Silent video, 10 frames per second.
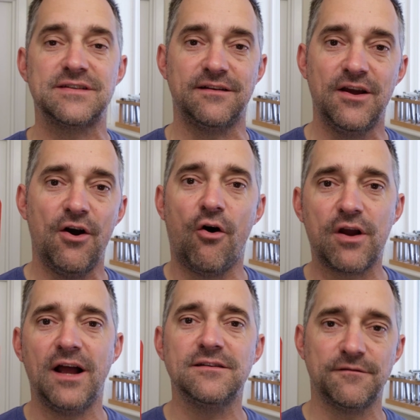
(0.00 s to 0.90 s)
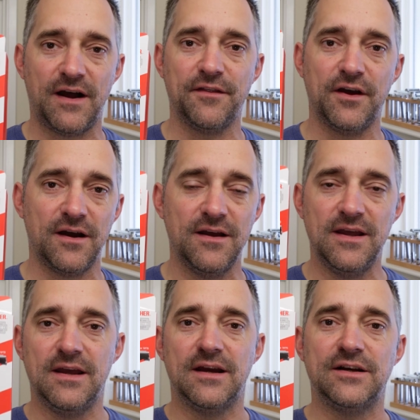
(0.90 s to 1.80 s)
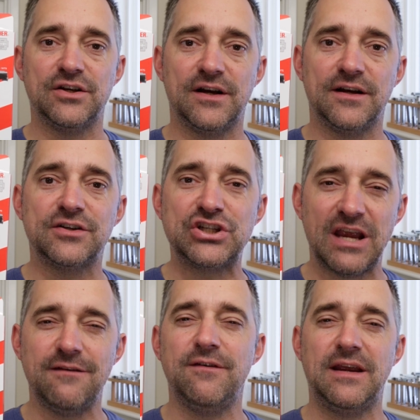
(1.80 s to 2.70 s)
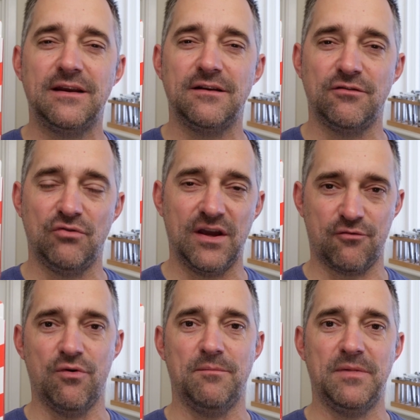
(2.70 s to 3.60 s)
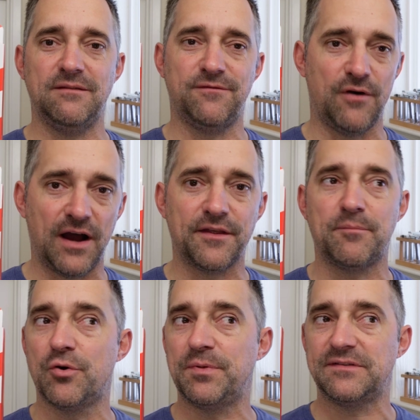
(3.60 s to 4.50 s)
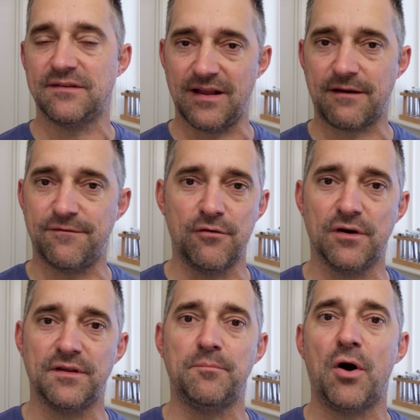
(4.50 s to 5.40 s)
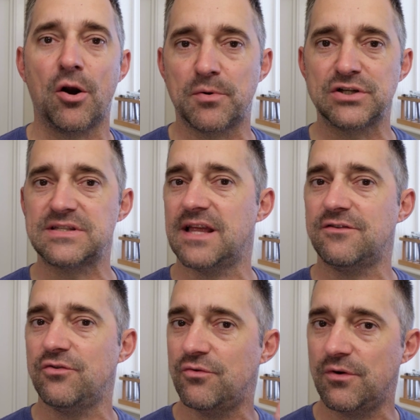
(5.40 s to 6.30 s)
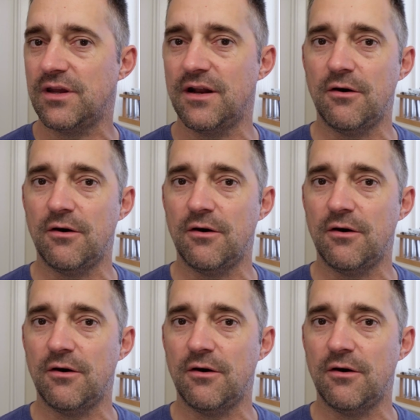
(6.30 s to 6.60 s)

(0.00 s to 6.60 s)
and all kinds of other shaving equipment for other purposes, like for the barbers that do,